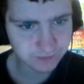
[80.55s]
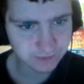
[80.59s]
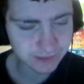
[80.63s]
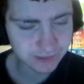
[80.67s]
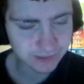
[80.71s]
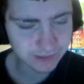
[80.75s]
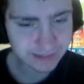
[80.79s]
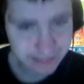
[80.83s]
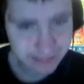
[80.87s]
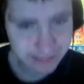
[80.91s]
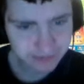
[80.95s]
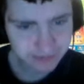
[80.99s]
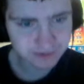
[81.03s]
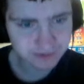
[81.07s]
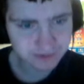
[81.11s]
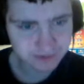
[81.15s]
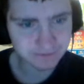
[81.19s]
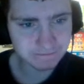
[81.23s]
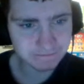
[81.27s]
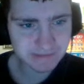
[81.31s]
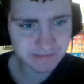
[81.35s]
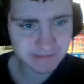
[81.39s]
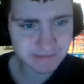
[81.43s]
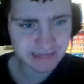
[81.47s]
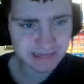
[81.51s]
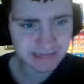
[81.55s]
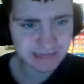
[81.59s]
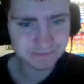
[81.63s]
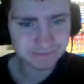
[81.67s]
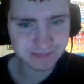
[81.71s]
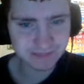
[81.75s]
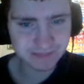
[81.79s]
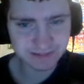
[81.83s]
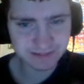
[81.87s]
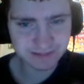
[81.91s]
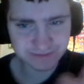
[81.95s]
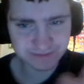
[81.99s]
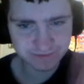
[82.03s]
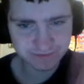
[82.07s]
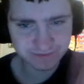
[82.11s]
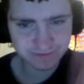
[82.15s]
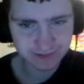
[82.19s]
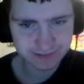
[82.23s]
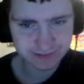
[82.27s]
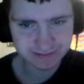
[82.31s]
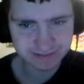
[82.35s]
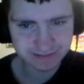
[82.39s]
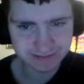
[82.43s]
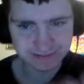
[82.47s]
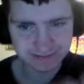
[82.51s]
Okay, there we go. Memes
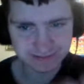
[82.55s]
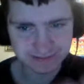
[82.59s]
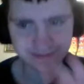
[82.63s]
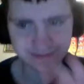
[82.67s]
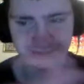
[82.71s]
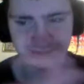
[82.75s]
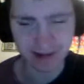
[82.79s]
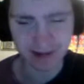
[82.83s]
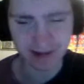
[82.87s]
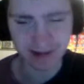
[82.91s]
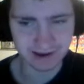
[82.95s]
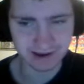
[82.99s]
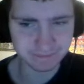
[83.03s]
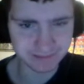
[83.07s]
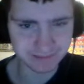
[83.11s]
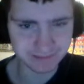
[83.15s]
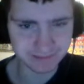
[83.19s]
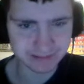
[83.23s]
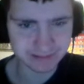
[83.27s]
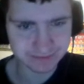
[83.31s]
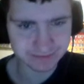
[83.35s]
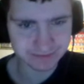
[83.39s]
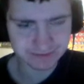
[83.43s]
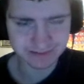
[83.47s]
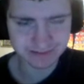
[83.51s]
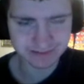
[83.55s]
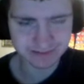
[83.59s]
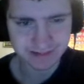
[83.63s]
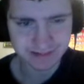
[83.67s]
versus Zombies.